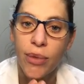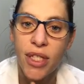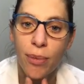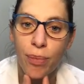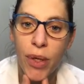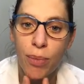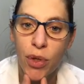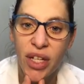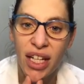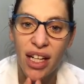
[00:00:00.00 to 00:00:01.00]
Some
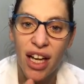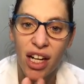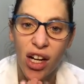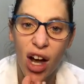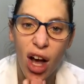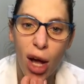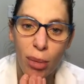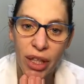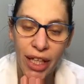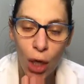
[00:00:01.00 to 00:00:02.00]
people get kind of
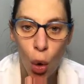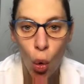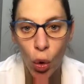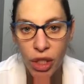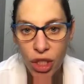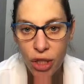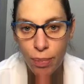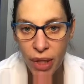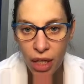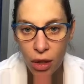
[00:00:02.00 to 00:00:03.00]
cobbly orange
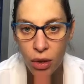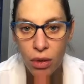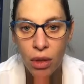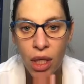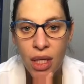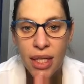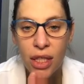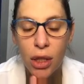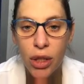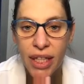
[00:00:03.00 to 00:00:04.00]
peel
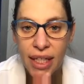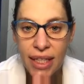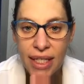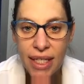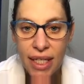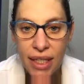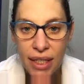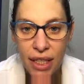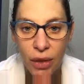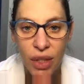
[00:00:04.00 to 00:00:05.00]
looking skin
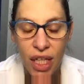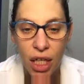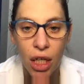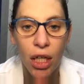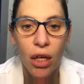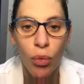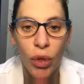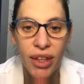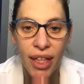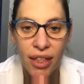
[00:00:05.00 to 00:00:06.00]
down here.
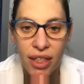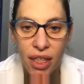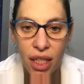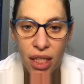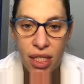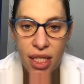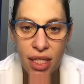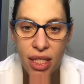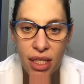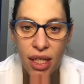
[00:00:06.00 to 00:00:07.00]
What that does
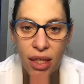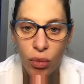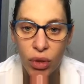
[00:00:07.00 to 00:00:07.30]
is it